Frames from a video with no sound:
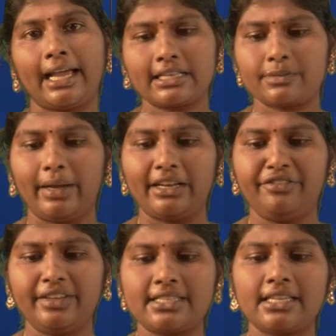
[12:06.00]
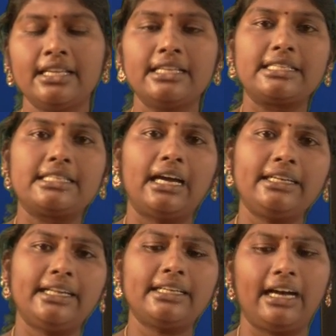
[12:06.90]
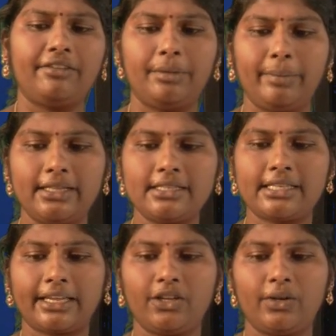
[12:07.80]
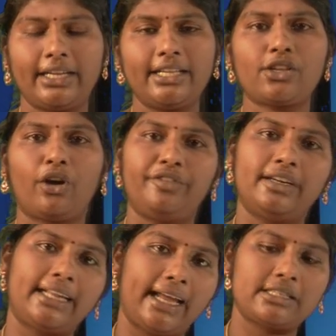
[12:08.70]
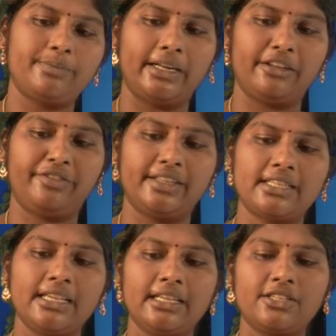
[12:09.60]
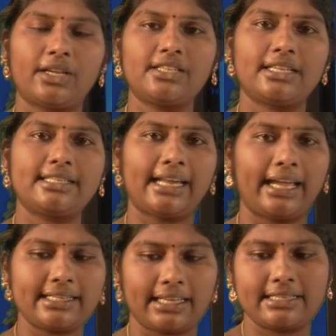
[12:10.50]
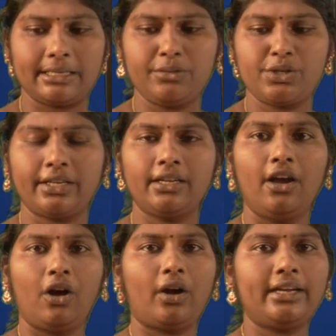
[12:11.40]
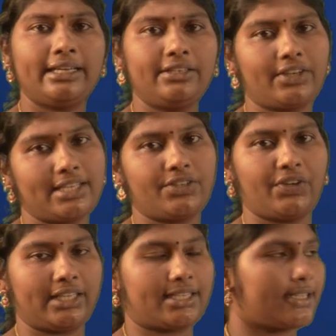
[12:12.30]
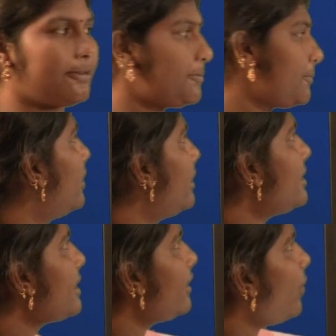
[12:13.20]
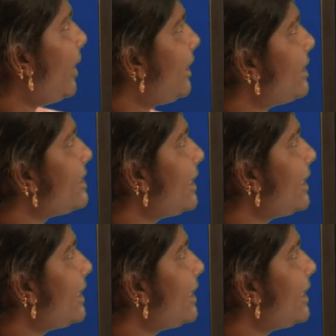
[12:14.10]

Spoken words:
tax benefits. Certain government securities offer tax benefits such as tax exemption on interest rates. These are the various